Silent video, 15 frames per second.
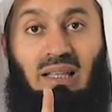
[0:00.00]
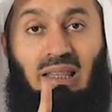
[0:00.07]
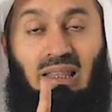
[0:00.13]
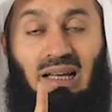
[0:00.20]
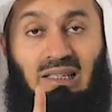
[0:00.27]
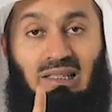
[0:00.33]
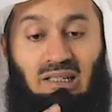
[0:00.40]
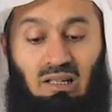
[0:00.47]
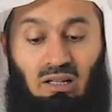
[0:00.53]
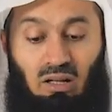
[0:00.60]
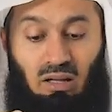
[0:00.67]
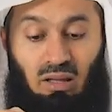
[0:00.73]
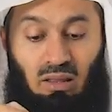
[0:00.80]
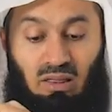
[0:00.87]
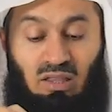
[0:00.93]
that
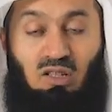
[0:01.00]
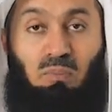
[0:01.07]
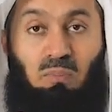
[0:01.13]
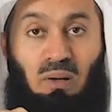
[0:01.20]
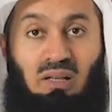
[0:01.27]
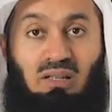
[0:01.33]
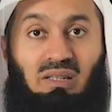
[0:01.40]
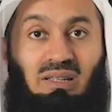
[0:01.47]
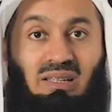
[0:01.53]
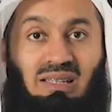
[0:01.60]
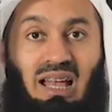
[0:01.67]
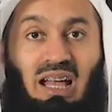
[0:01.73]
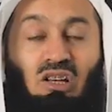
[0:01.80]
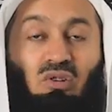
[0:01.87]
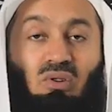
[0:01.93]
this person is
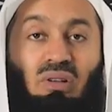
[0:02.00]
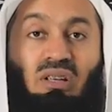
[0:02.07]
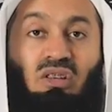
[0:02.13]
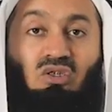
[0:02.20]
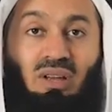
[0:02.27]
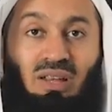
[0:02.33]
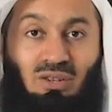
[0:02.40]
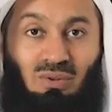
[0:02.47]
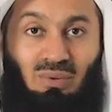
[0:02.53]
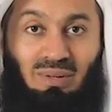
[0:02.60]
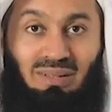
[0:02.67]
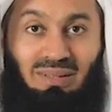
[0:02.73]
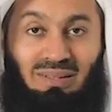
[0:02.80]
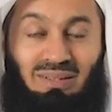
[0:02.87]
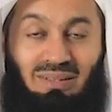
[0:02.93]
actually
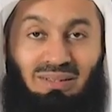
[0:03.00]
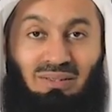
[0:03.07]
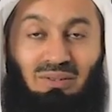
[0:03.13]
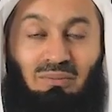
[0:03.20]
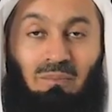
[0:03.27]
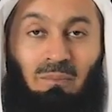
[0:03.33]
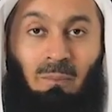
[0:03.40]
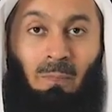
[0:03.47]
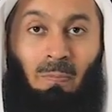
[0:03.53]
genuine, you know.